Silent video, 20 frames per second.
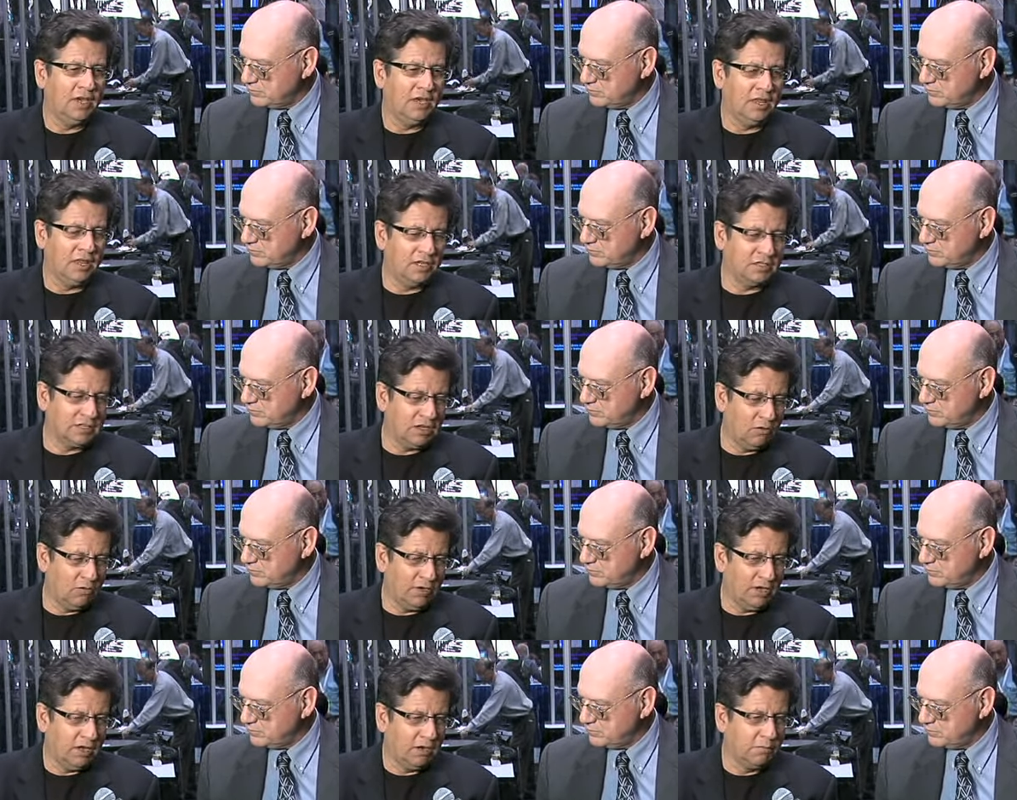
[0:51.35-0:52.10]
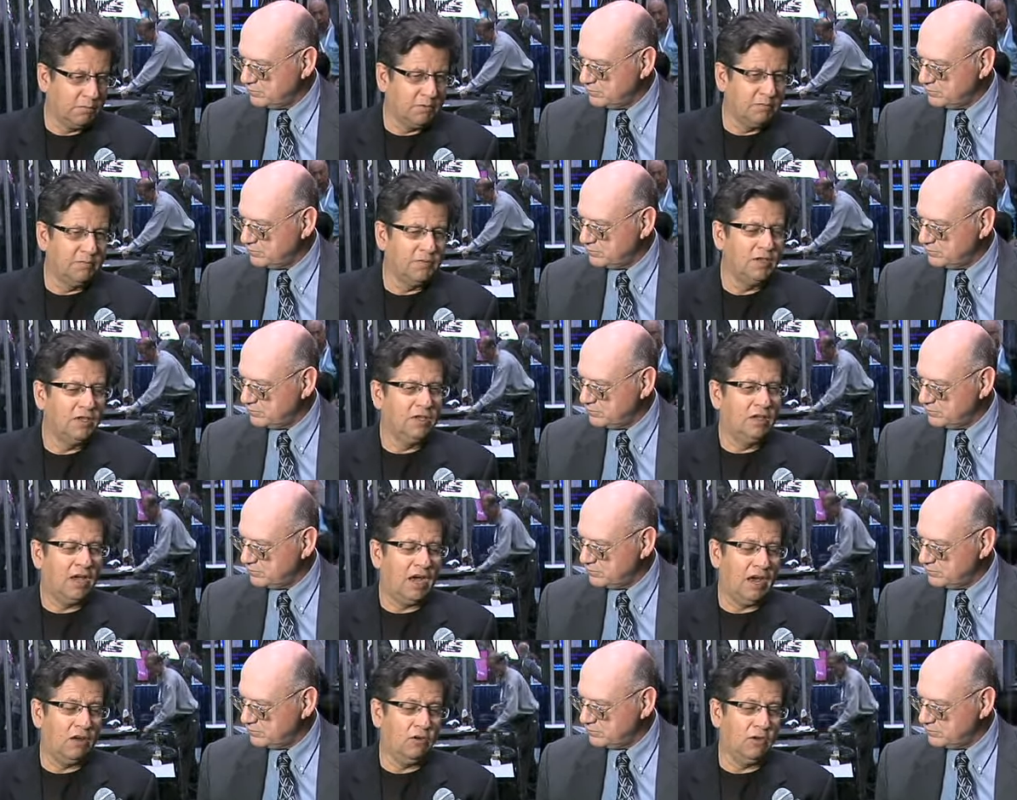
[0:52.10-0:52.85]
Speaker 1: And that's how we help them.
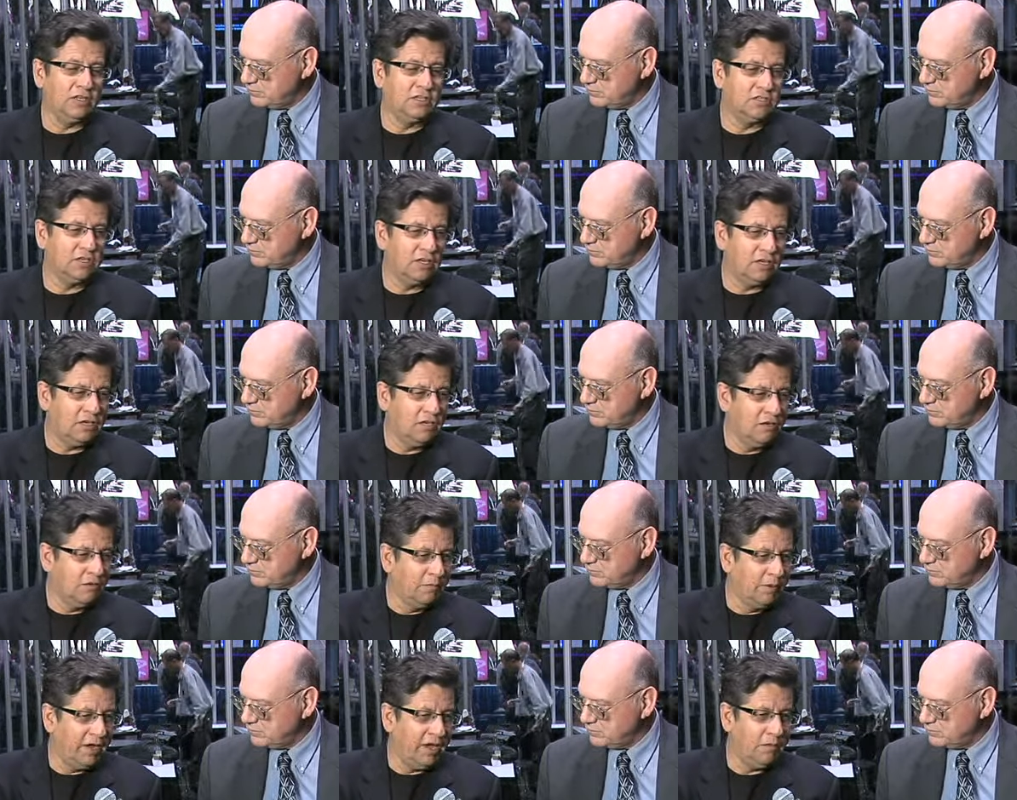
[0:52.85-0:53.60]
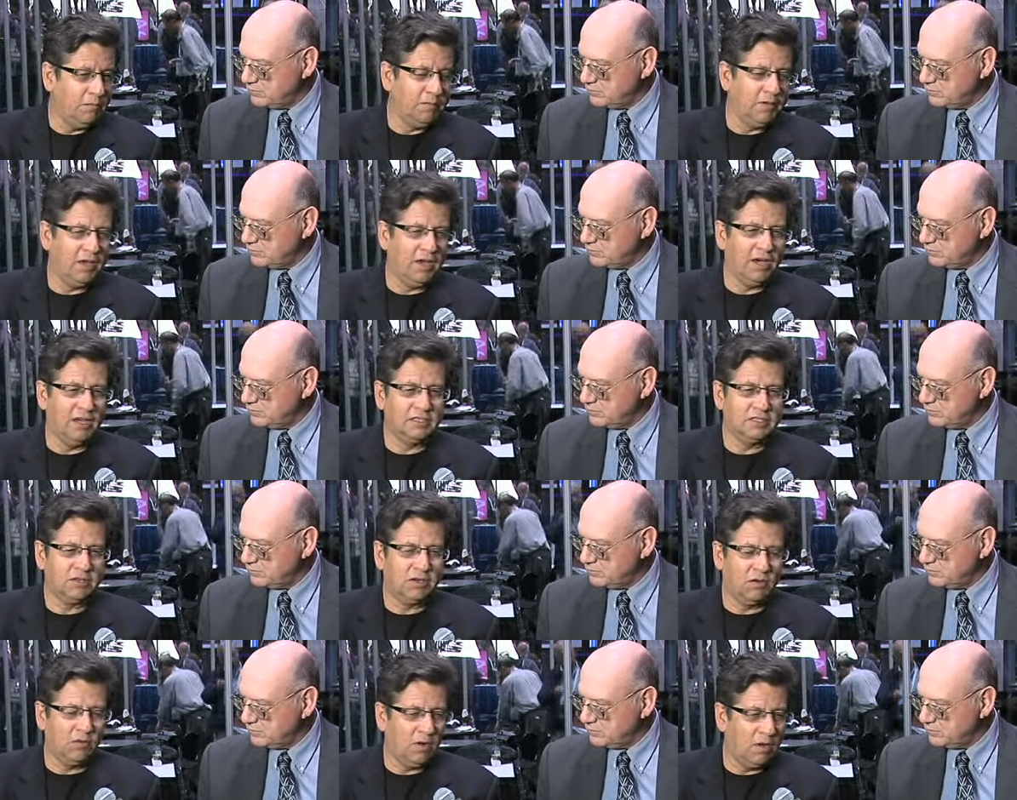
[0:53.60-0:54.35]
How do I secure my
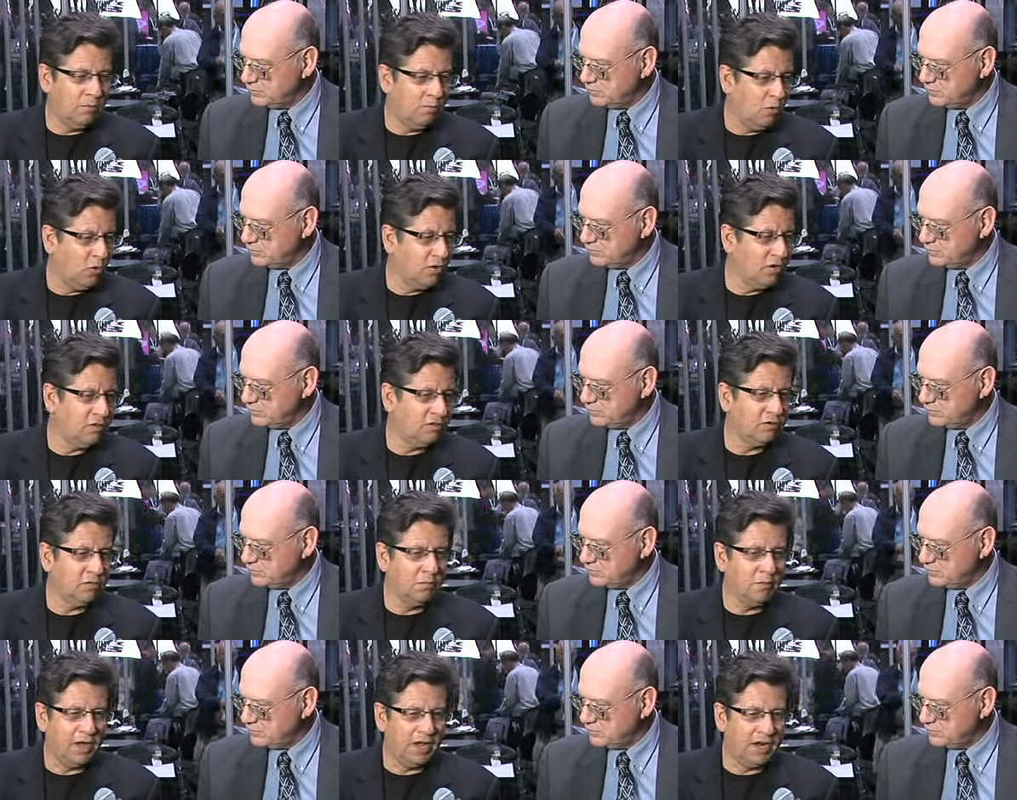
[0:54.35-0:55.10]
APIs? How do I monitor,